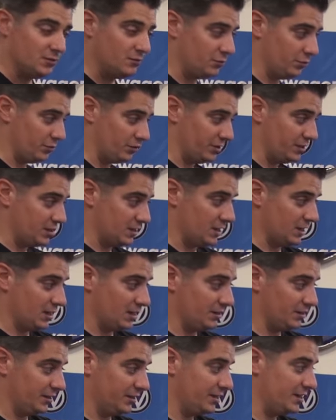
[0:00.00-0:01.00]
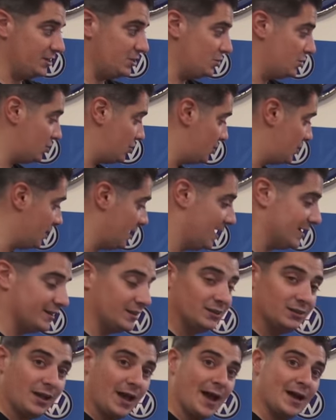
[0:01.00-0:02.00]
for the, uh, the hinge and
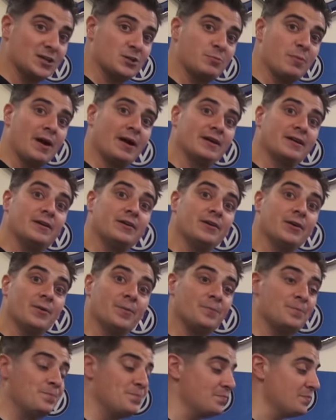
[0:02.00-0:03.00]
the latch back here.